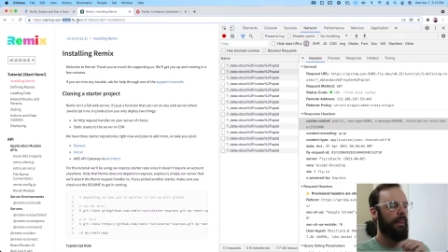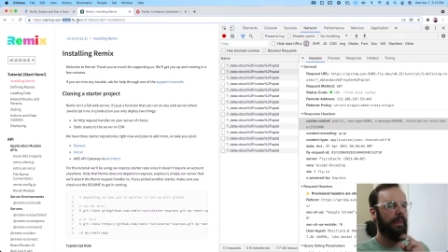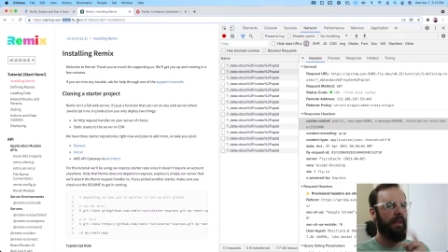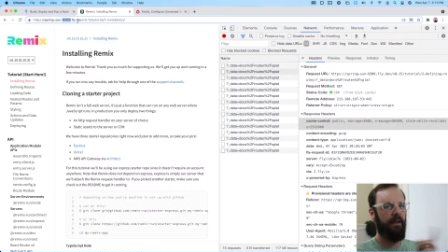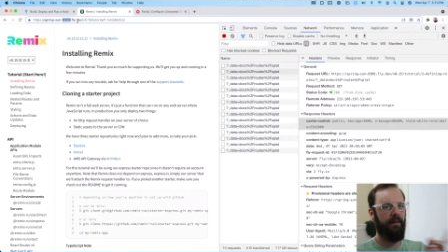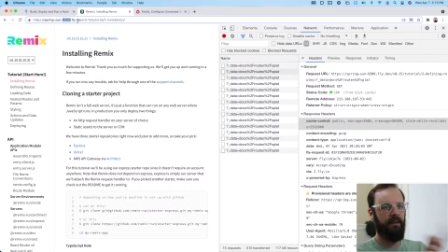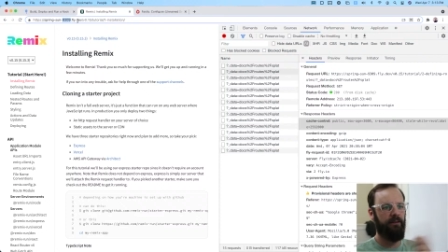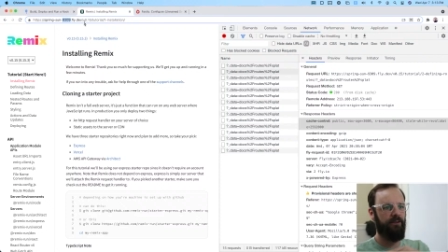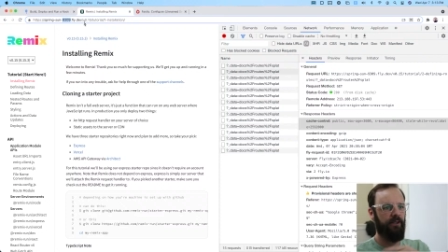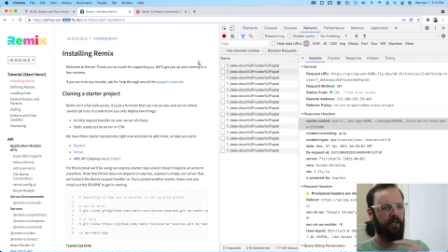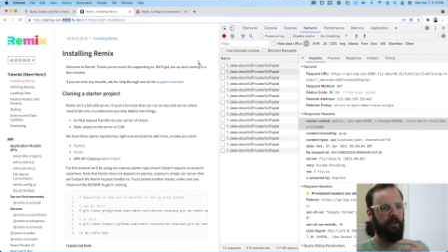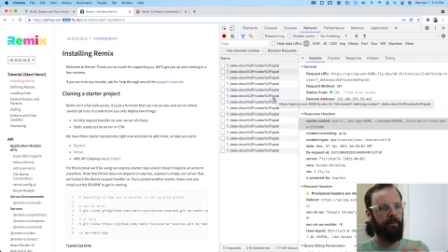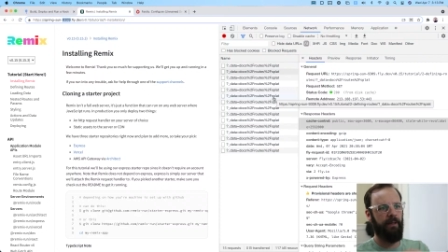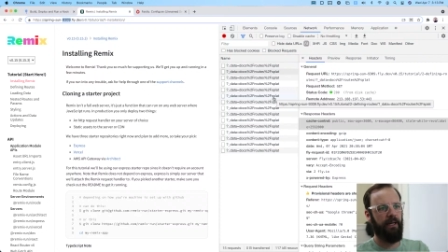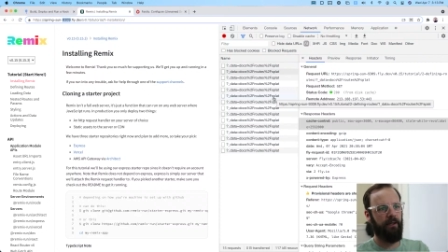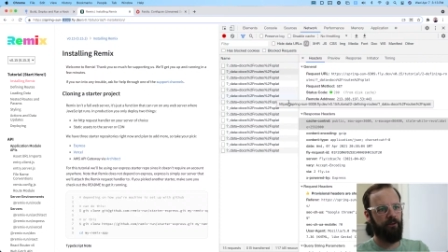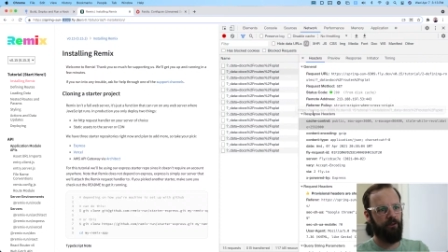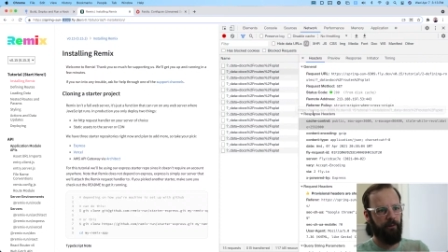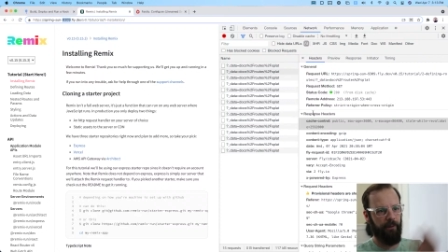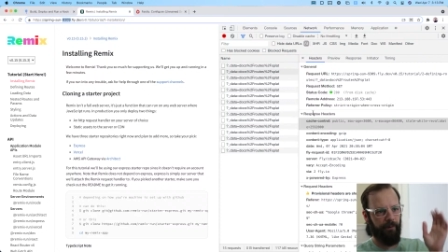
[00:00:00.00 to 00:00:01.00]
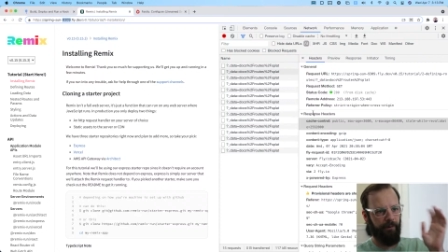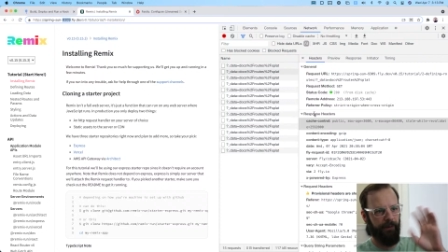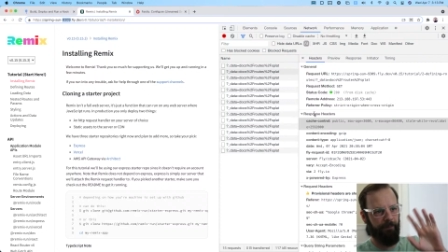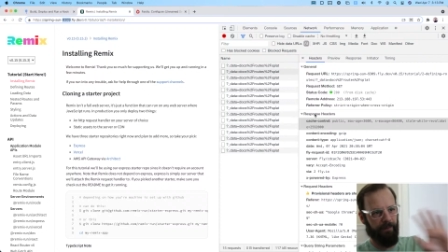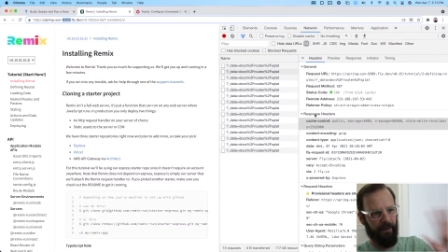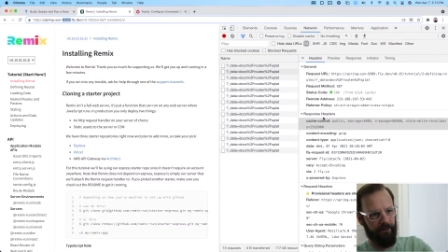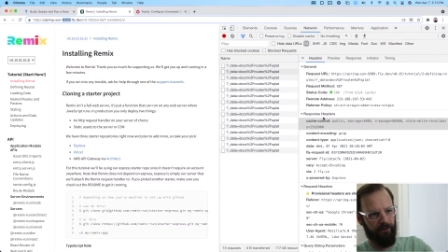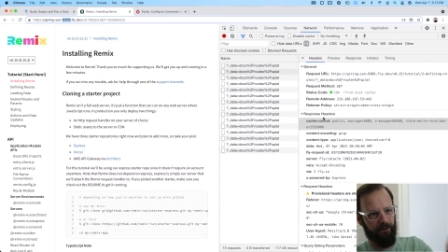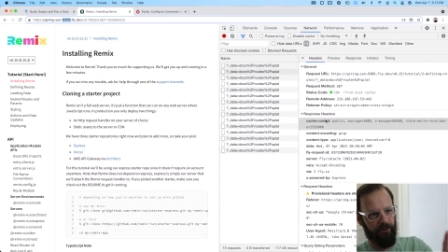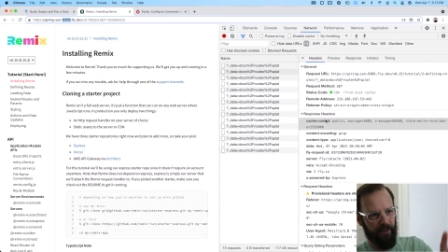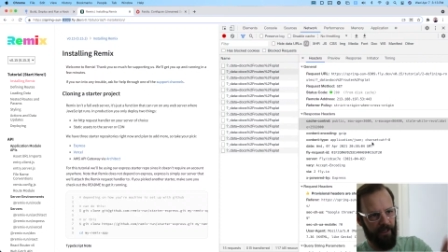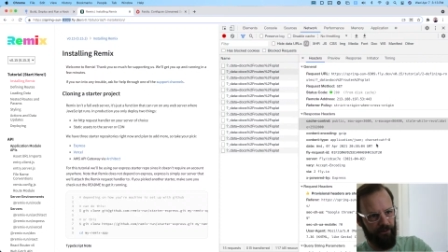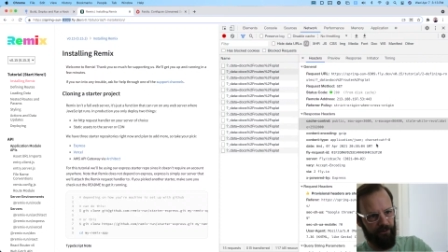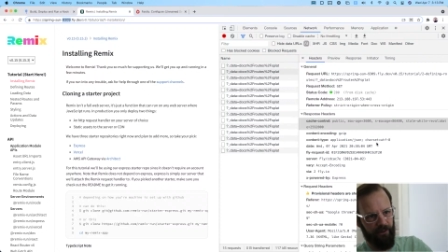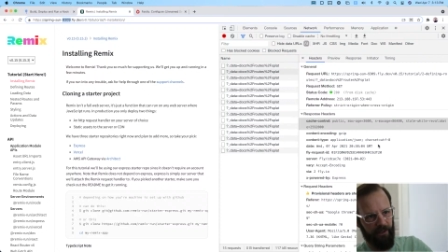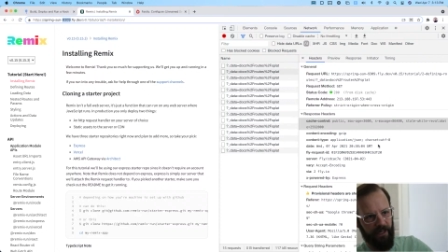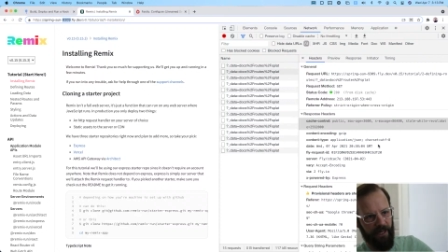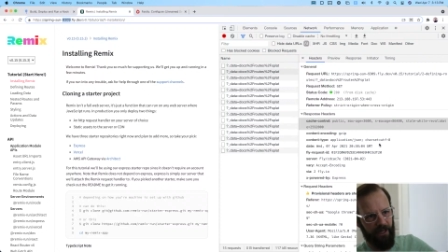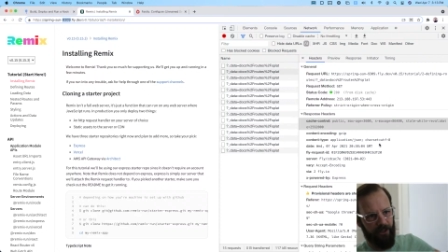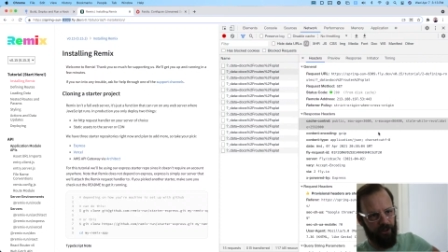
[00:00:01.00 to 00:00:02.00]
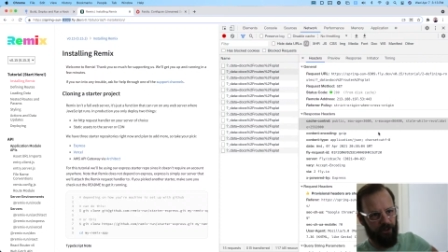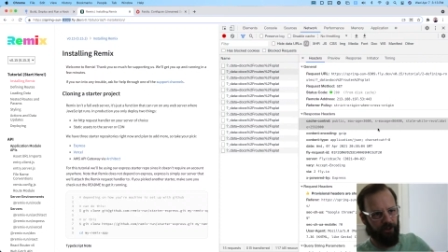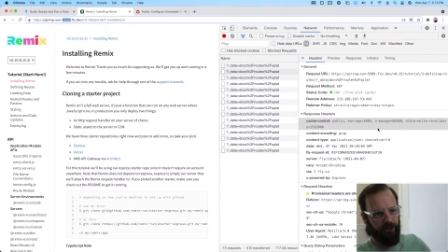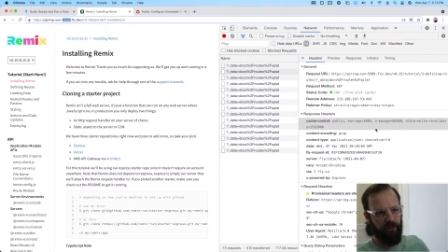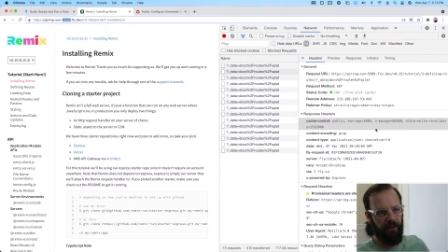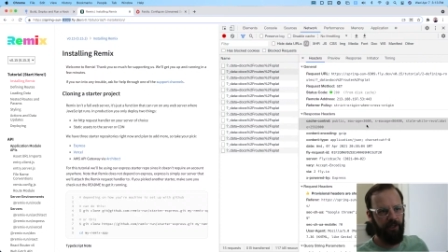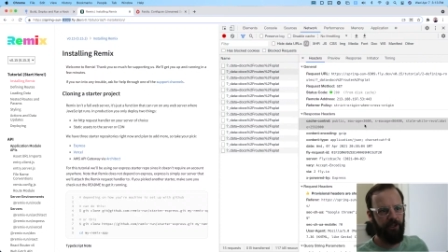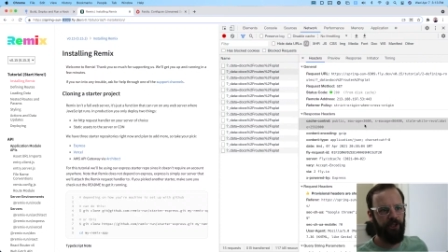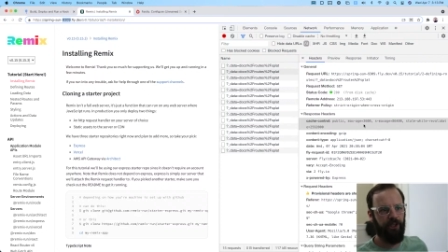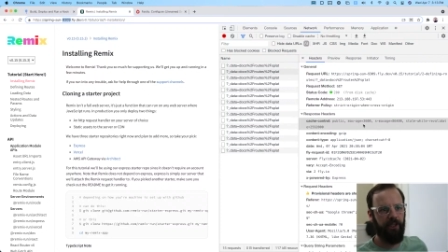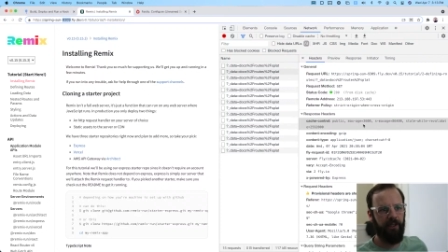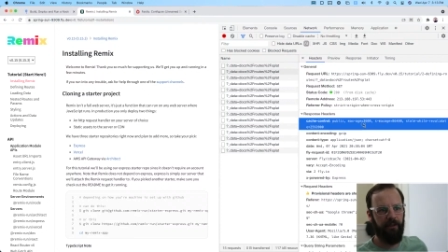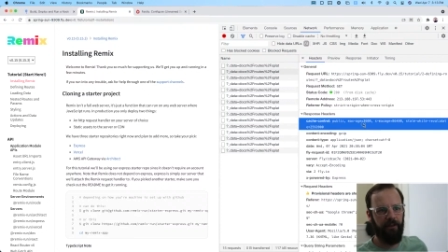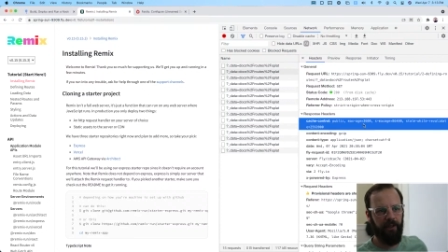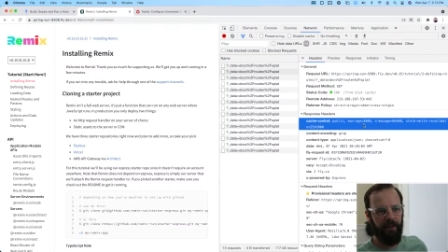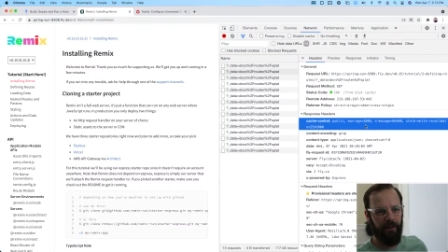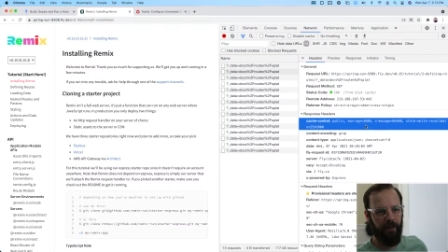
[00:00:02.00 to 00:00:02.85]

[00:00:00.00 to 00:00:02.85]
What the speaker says: then send it back. So anyway, that's the caching strategy here.